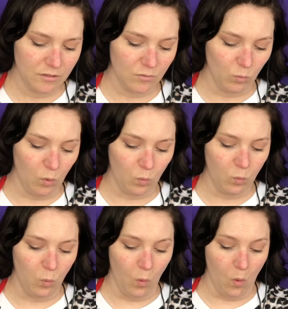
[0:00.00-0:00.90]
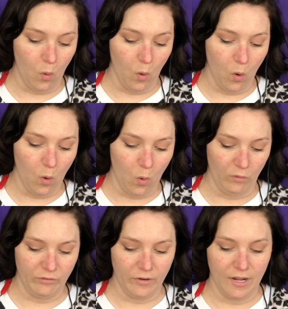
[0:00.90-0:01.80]
Whoa, whoa! I
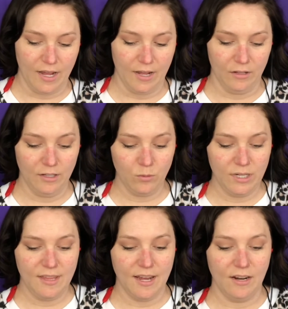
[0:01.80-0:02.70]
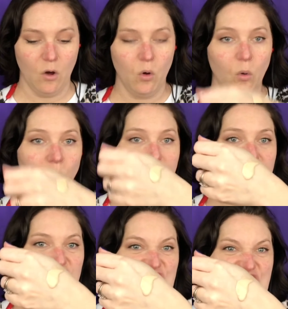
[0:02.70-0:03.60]
forgot how liquidy that is. Holy!
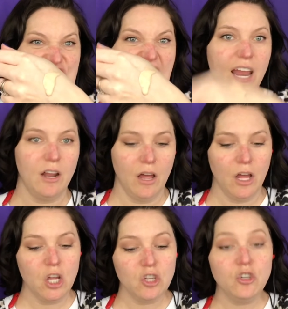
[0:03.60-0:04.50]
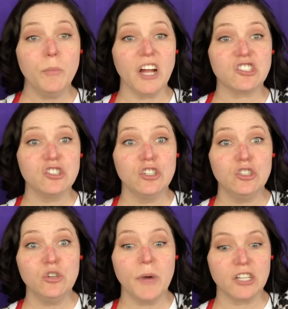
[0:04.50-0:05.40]
Too much.
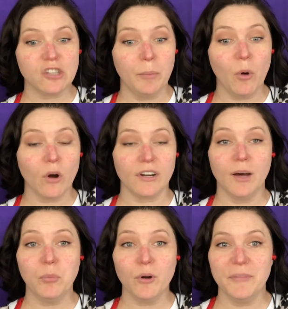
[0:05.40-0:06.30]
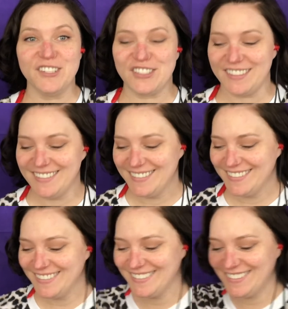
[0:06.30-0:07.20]
Abort, abort mission.
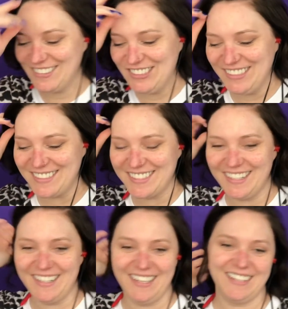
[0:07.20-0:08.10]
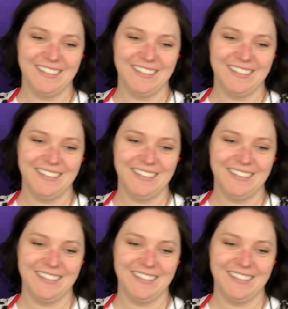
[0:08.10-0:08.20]
Just kidding.